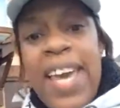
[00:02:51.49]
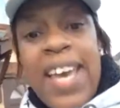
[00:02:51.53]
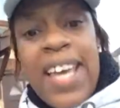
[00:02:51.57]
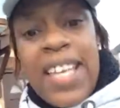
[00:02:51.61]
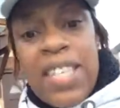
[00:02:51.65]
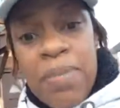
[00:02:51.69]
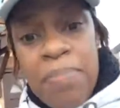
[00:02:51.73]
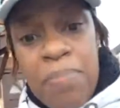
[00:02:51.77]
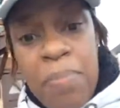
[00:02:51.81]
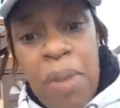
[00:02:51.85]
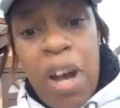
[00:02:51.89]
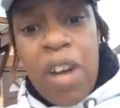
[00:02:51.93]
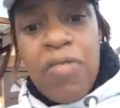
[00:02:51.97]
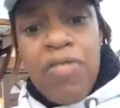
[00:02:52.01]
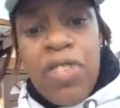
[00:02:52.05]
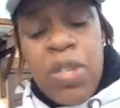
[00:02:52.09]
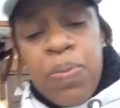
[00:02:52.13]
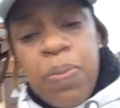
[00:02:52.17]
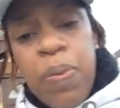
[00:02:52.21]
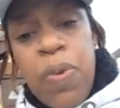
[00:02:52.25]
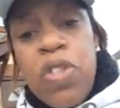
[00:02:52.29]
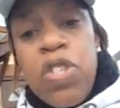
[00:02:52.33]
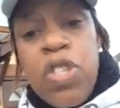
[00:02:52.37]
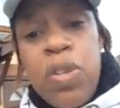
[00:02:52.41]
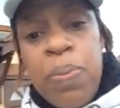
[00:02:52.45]
It's my
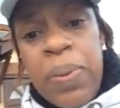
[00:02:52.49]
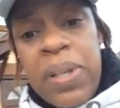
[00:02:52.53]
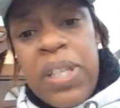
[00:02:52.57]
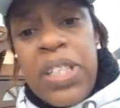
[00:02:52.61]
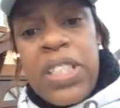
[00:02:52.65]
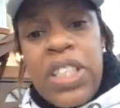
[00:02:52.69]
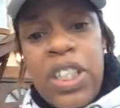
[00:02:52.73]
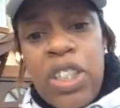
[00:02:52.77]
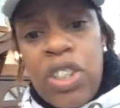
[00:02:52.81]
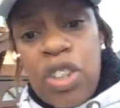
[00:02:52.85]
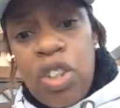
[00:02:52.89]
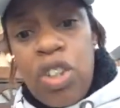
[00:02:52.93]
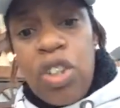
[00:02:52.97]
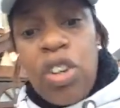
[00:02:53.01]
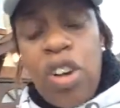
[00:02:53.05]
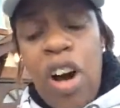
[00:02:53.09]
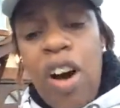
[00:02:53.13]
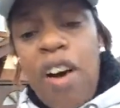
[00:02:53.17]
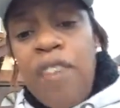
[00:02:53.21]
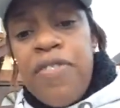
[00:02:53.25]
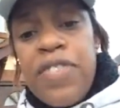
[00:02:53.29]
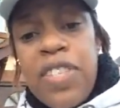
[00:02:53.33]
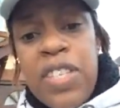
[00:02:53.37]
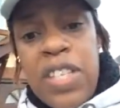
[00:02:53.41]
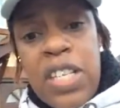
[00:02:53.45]
responsibility to look
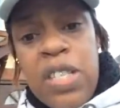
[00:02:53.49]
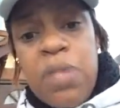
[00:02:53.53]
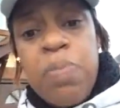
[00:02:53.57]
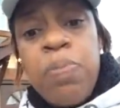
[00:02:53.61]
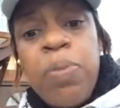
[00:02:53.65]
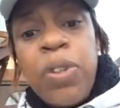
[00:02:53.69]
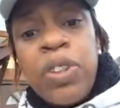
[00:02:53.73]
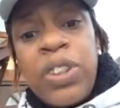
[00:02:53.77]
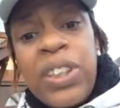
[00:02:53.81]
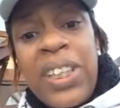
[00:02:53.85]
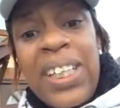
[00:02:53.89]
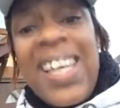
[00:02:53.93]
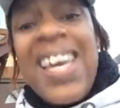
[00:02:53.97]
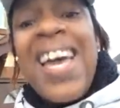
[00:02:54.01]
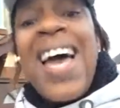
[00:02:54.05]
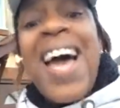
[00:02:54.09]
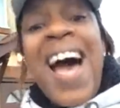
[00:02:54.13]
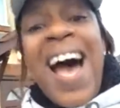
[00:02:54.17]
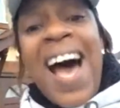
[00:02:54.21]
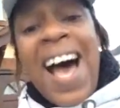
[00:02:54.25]
after this body,